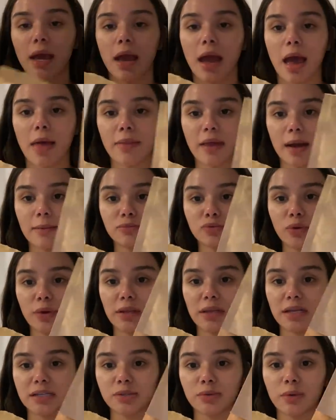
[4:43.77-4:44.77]
and then I'm doing
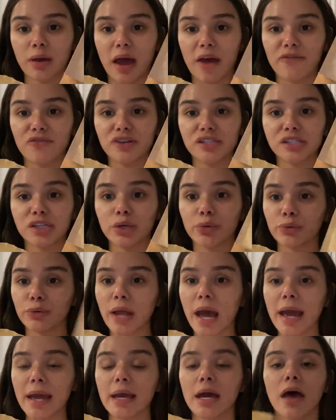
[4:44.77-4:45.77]
this one every single
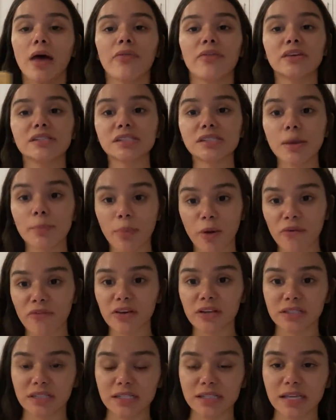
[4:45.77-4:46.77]
night. This is a
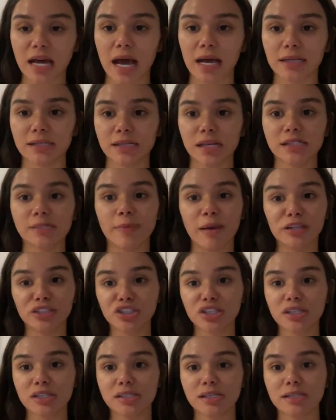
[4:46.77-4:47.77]
perfect detox,
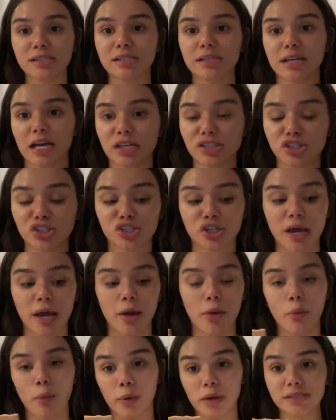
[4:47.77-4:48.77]
especially since yesterday
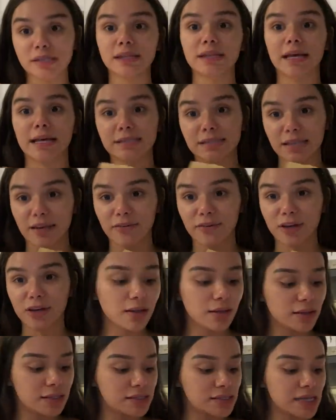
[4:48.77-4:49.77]
was Thanksgiving.
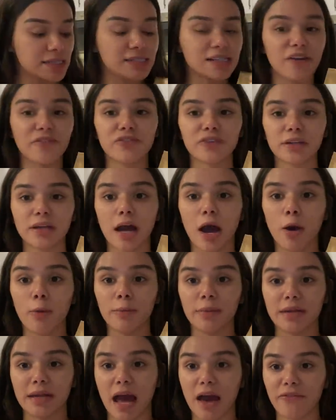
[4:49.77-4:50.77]
This has definitely
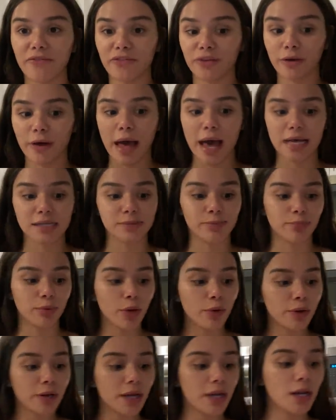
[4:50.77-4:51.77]
helped me not feel as
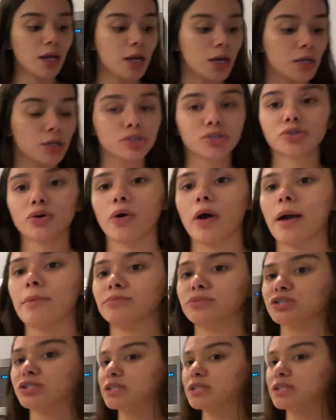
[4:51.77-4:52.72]
bloated. So I'm just